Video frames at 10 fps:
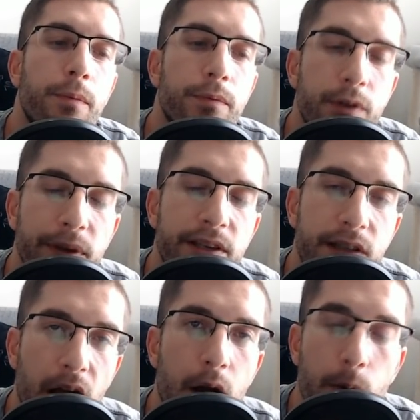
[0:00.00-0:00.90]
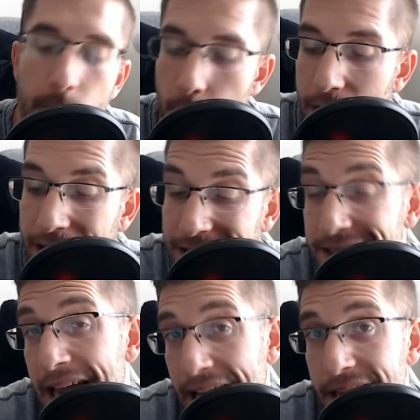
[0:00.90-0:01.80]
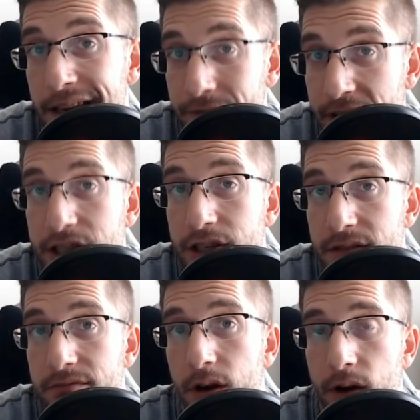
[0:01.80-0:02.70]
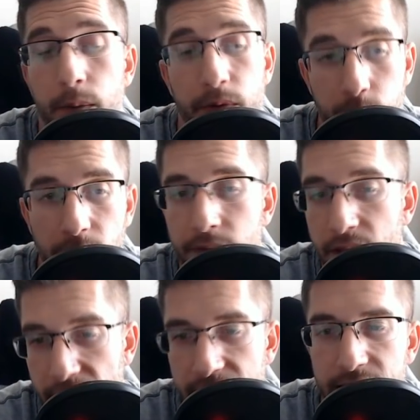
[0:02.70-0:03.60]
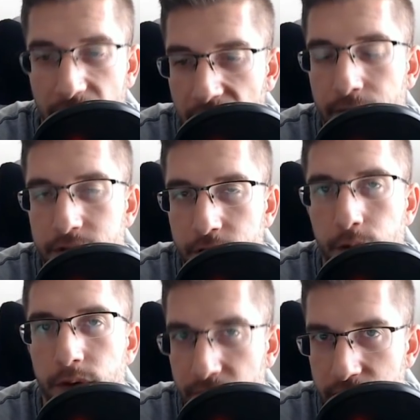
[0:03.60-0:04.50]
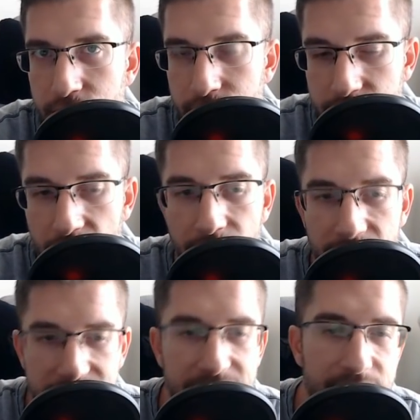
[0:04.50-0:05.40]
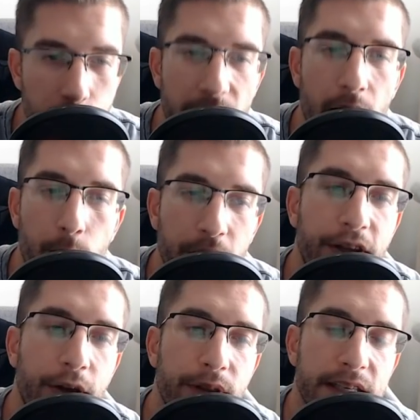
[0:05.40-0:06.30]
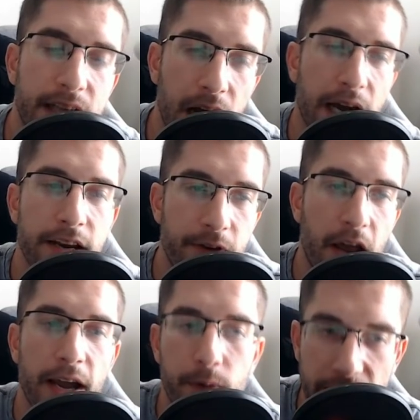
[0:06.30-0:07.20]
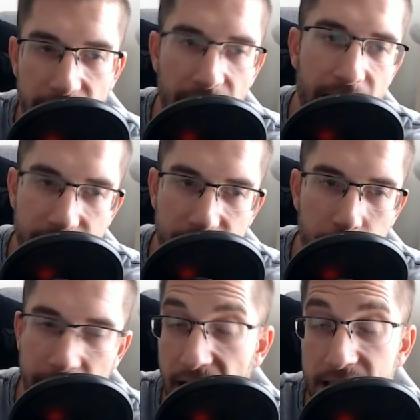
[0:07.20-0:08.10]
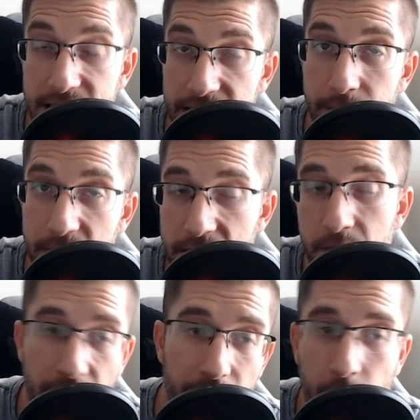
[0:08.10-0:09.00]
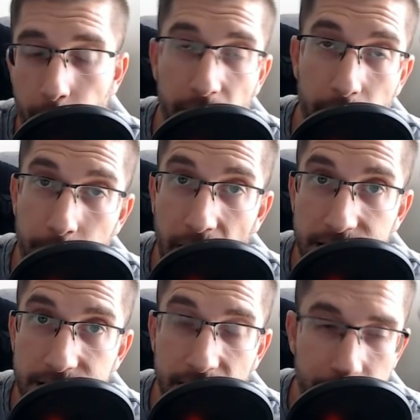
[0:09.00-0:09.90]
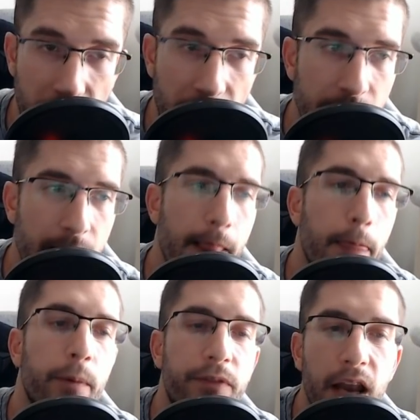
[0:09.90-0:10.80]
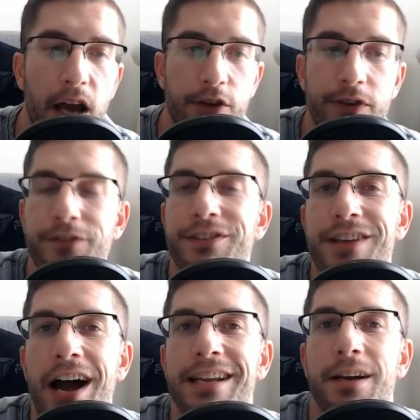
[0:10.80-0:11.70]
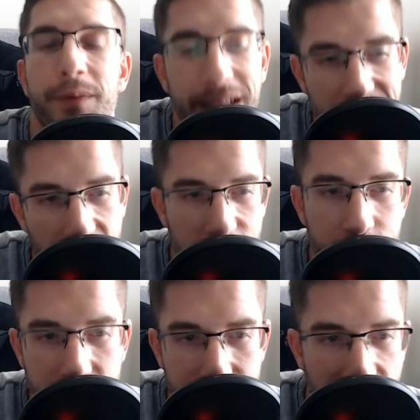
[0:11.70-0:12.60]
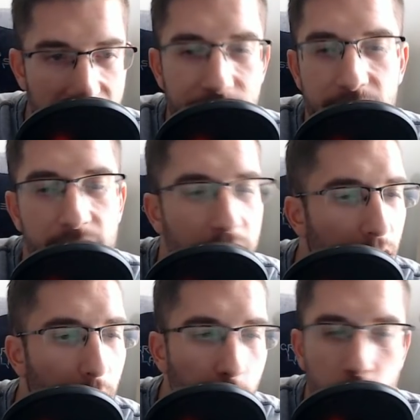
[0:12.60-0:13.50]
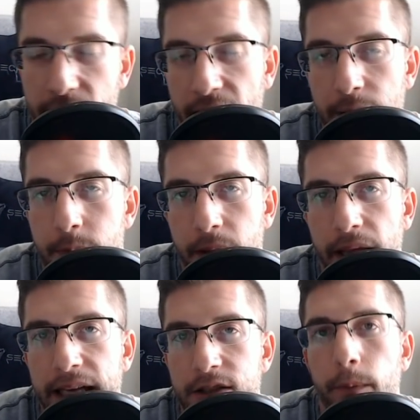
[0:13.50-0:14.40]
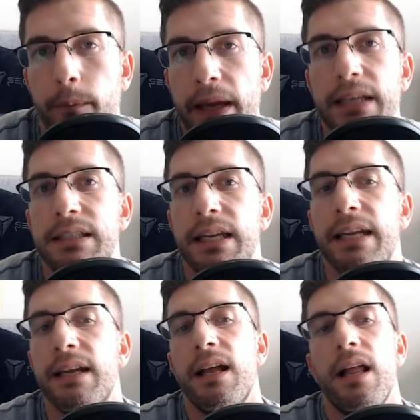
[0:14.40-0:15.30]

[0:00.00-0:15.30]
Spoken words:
So we start in the 2nd division, all right, with one of the leagues that have 2 divisions. And this is the way I want to do this, kind of like what EA are doing, actually, which I'm kind of copying and pasting. But with the luxury of Cider, with the luxury of having all the capabilities on PC,